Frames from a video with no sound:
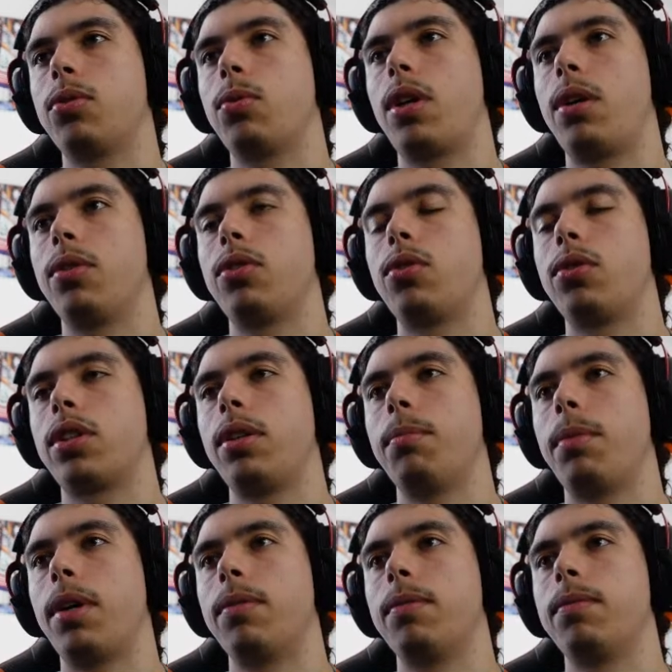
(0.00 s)
That's what I was
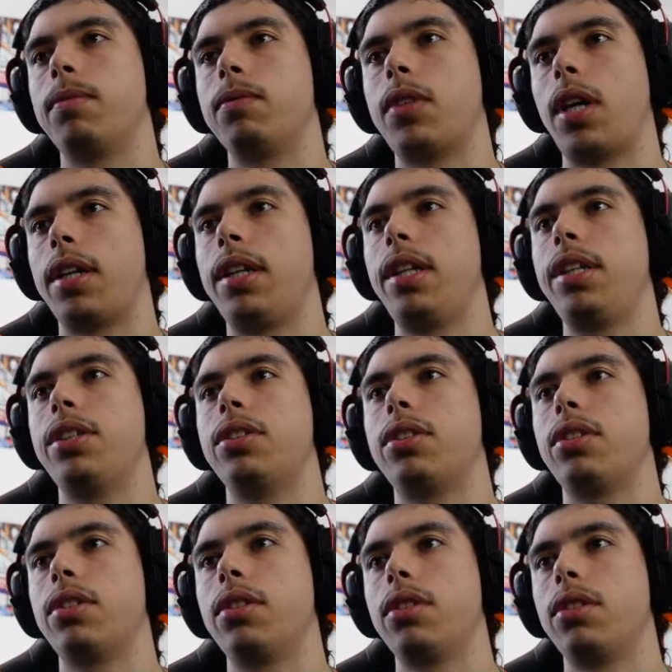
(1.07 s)
talking about. At
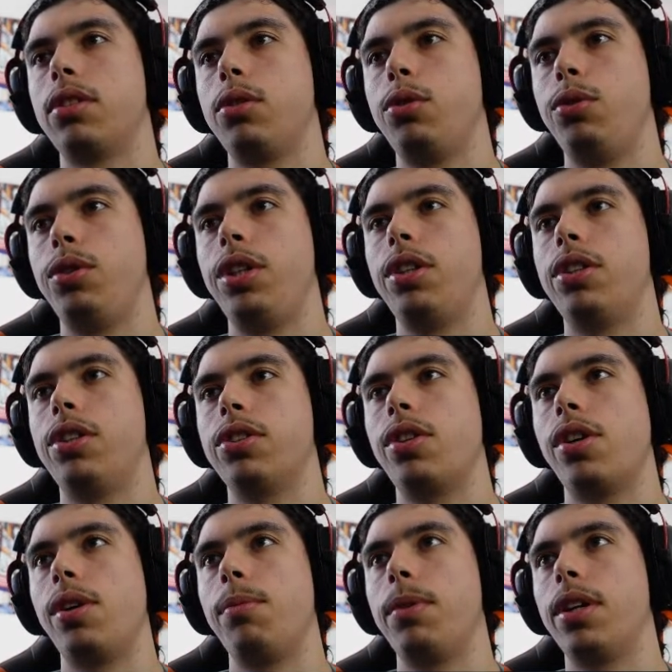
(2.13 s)
least you need this
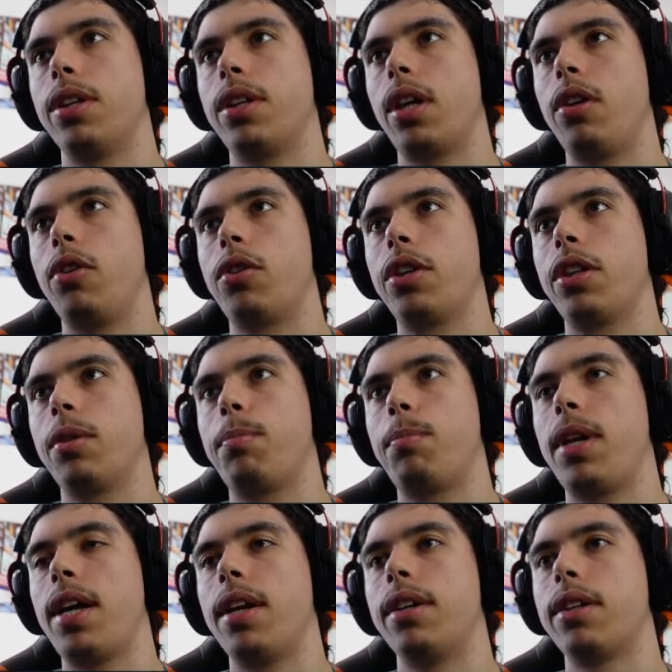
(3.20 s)
30 minute. And look at the
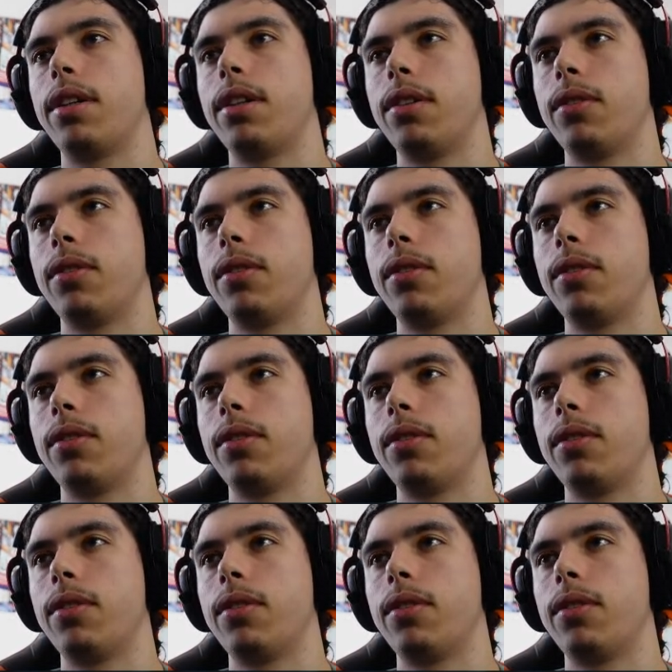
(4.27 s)
plan.